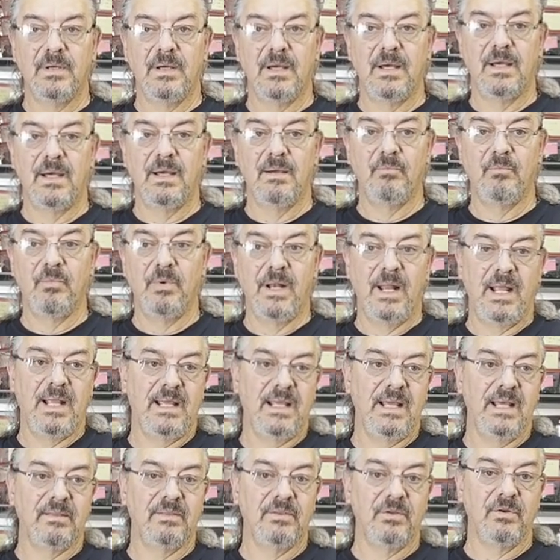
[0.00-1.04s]
um, when I
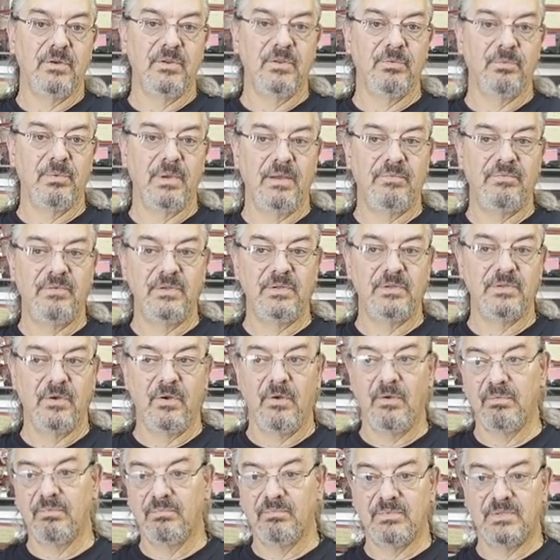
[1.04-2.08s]
get there to the refuge,
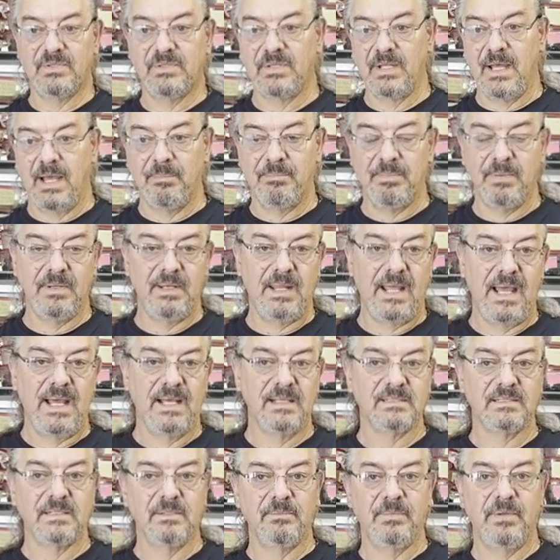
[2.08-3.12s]
I'll stop and
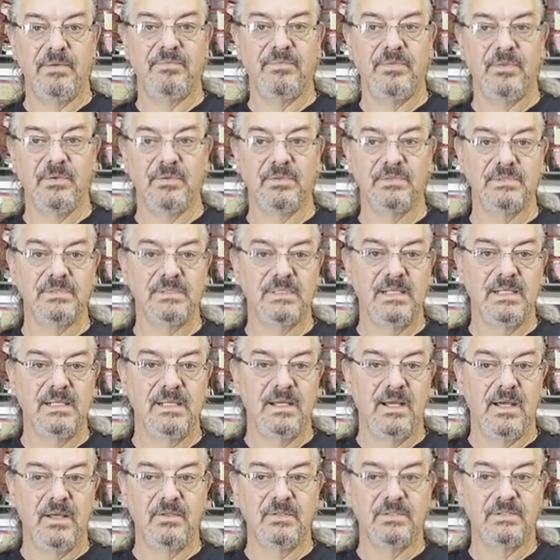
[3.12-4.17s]
ask them if those
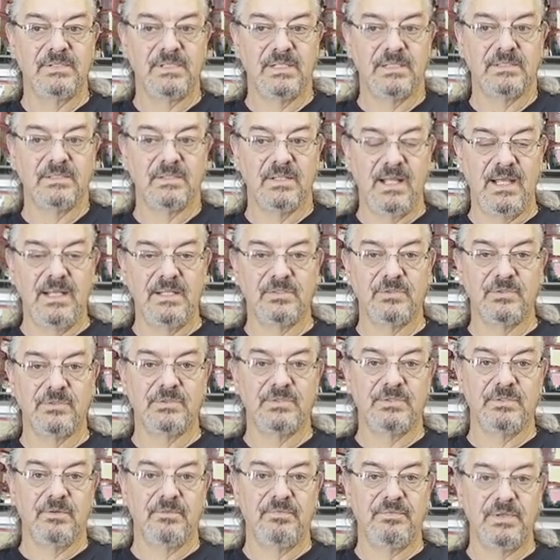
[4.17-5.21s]
other six lakes are
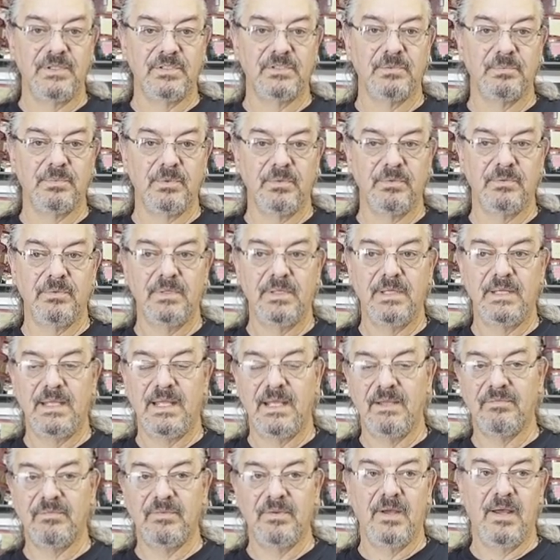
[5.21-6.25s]
still fishable.
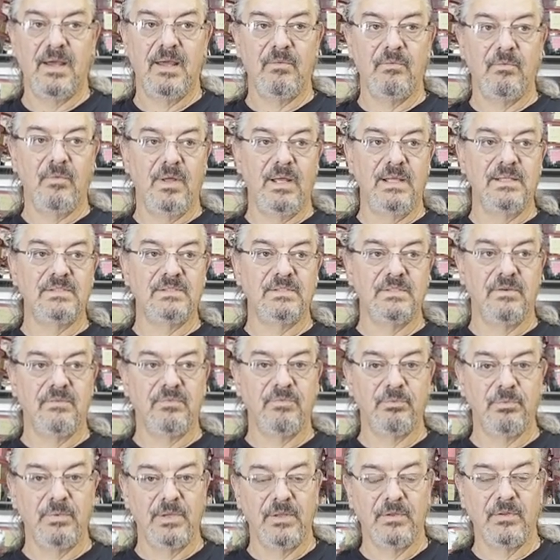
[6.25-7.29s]
If not, well, I still have
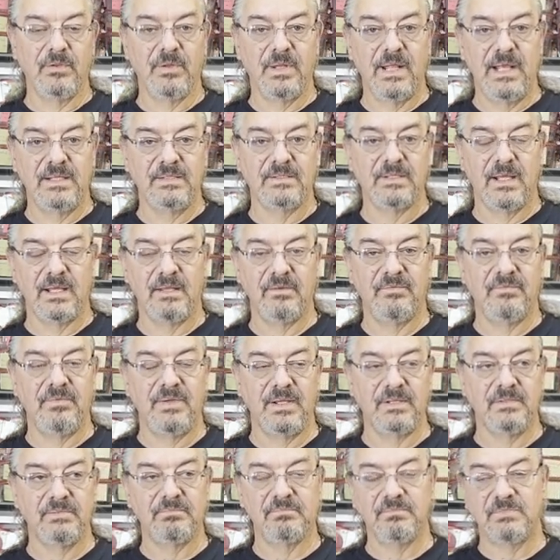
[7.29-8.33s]
three other lakes I can
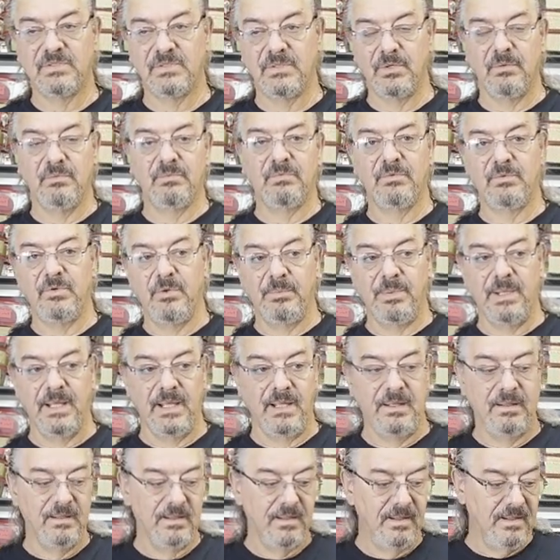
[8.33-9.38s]
fish. So no
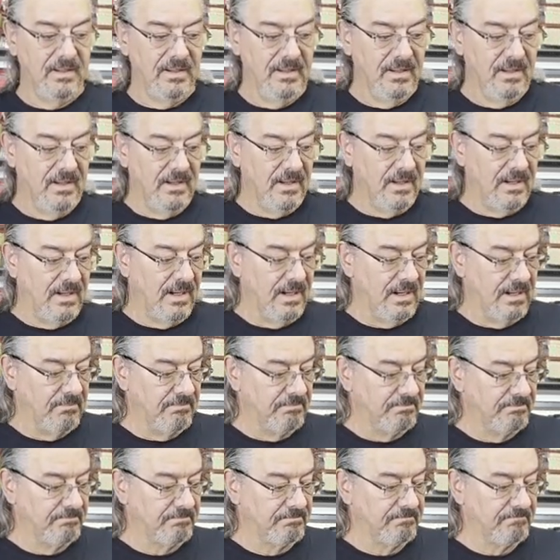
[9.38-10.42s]
biggie.
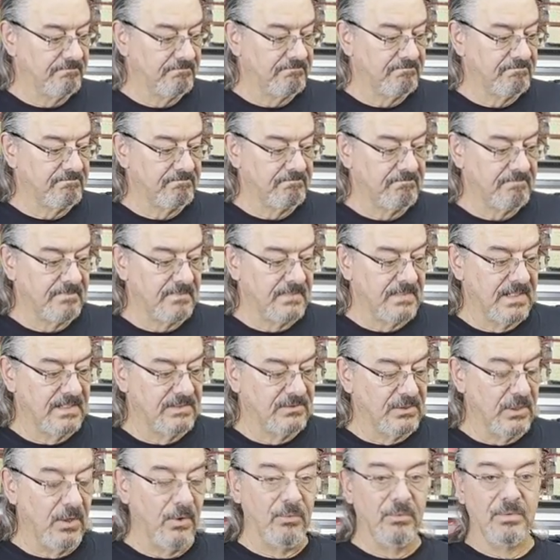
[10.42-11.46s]
Um,
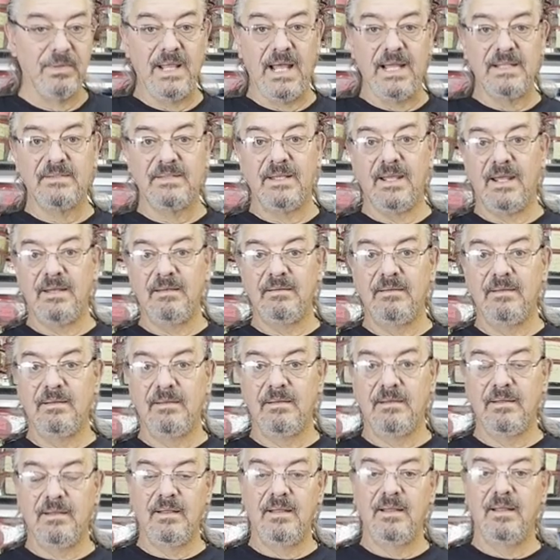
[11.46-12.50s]
so with that said,
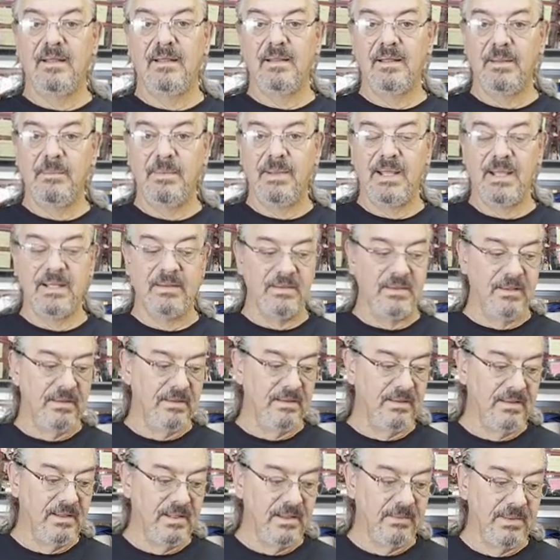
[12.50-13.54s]
let me get the
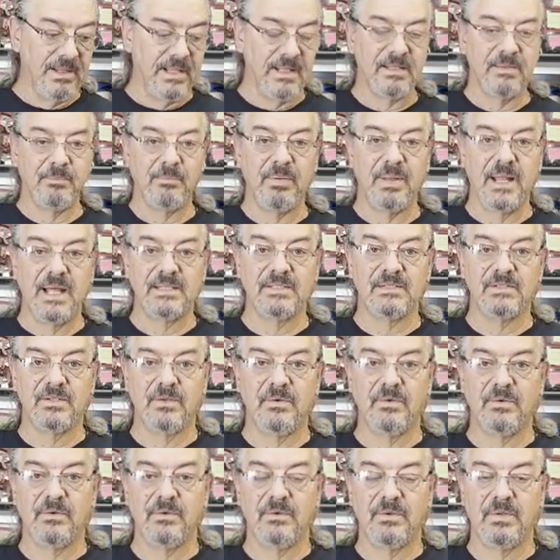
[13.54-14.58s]
let me get the plastic
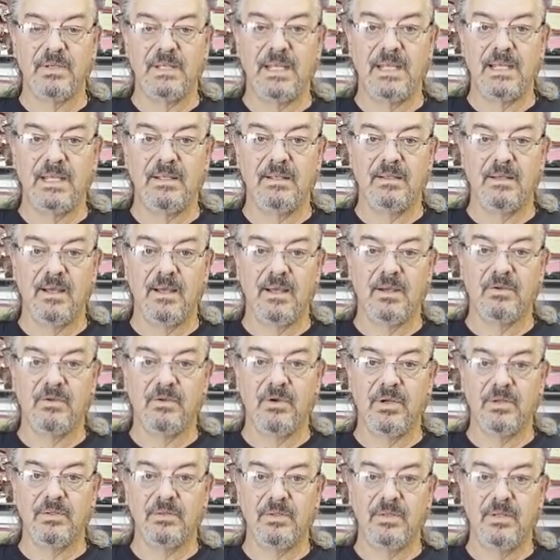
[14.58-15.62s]
uh,
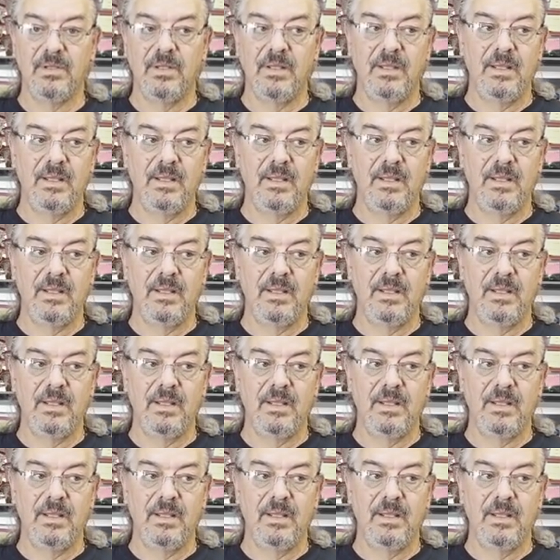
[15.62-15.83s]
cooked,